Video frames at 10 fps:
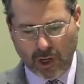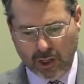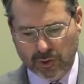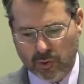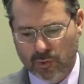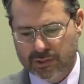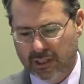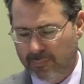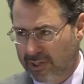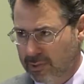articles
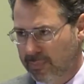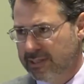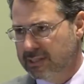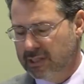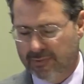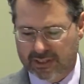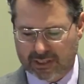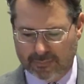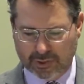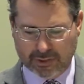and opinion pieces on the
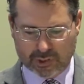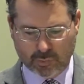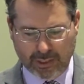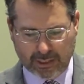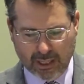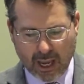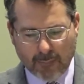subject this week,